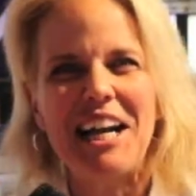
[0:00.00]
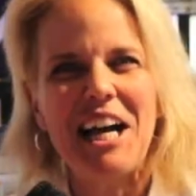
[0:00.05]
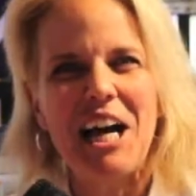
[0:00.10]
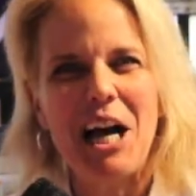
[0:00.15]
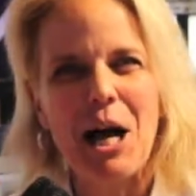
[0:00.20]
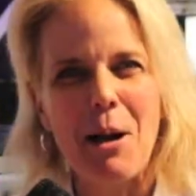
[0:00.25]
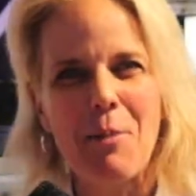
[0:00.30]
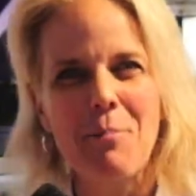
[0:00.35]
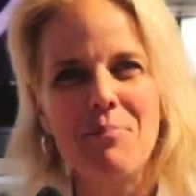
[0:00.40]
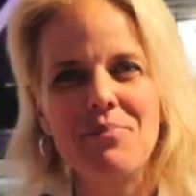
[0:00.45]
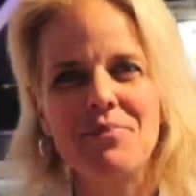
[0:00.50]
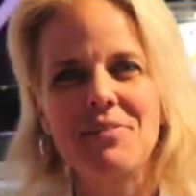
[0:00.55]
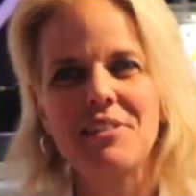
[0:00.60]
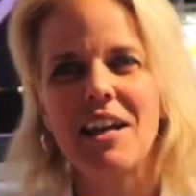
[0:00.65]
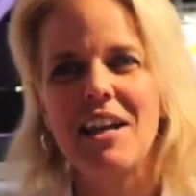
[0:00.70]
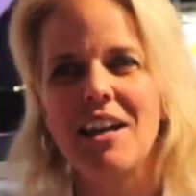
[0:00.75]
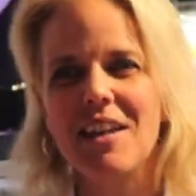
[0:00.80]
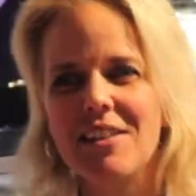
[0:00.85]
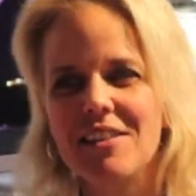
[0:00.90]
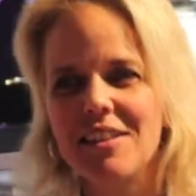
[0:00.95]
Um,
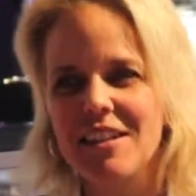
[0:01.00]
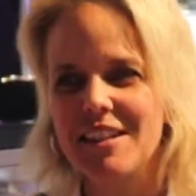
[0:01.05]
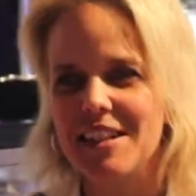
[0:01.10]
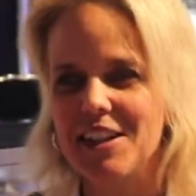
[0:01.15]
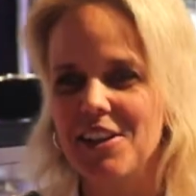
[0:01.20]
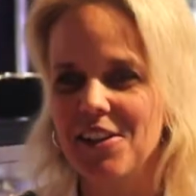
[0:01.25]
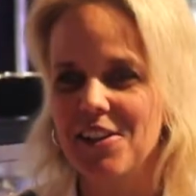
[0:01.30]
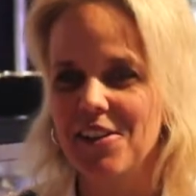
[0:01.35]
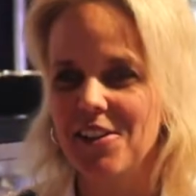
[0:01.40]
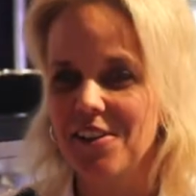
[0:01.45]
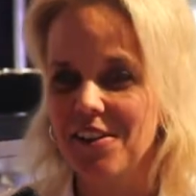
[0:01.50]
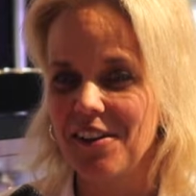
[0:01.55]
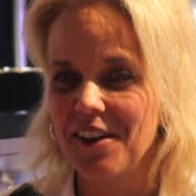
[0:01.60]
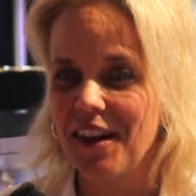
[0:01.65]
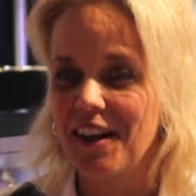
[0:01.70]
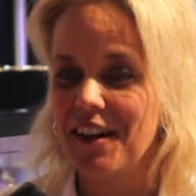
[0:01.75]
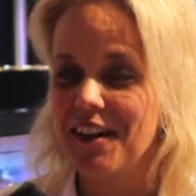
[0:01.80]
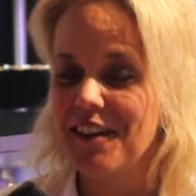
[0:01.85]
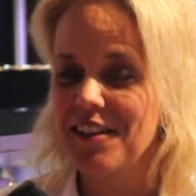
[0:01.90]
the year,